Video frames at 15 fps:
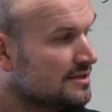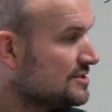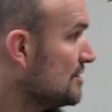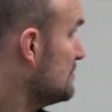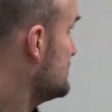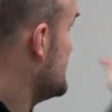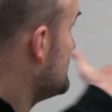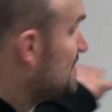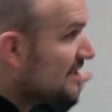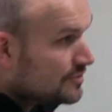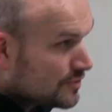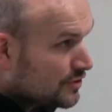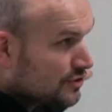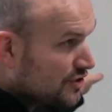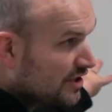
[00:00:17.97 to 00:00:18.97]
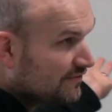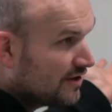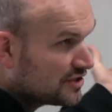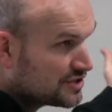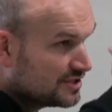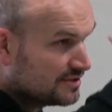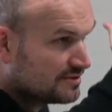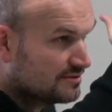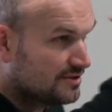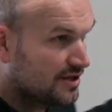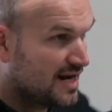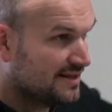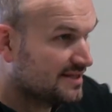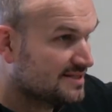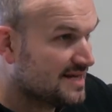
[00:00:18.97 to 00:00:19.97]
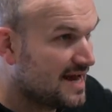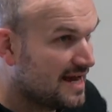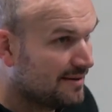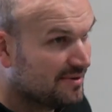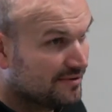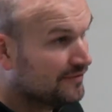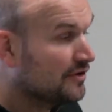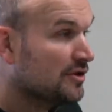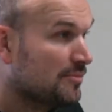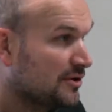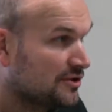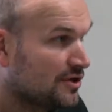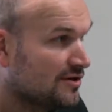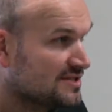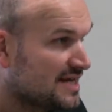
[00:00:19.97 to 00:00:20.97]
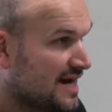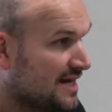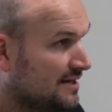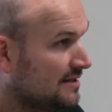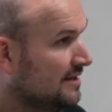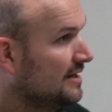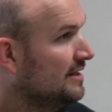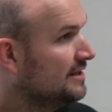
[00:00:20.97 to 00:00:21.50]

So same things with the trig functions. They're not the same, even though they're both cosine.